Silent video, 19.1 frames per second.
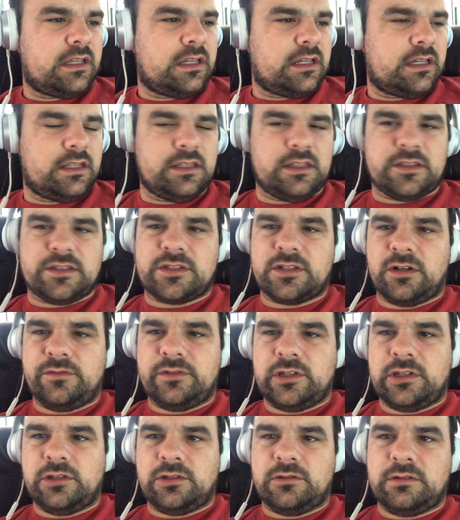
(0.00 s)
And then the
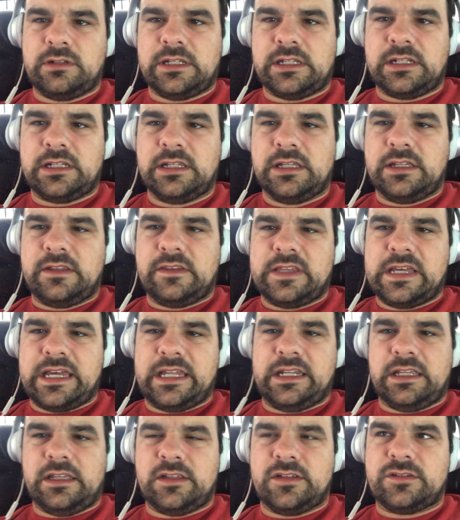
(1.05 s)
Soviet Union, that
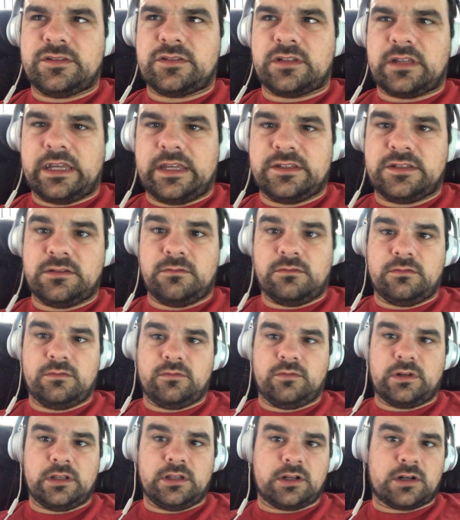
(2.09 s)
is, as you
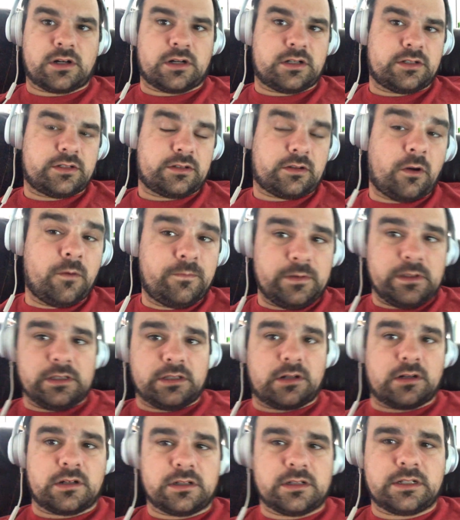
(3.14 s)
would have learned, hopefully
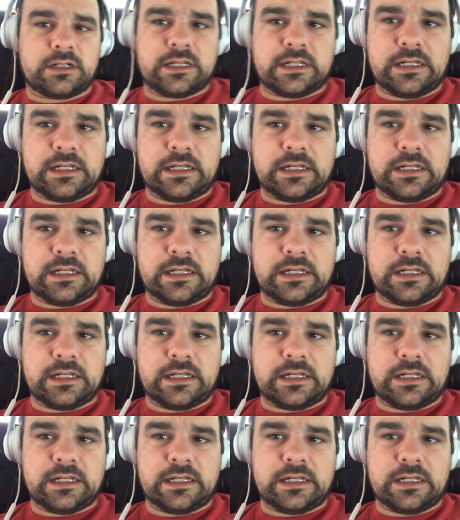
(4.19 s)
learned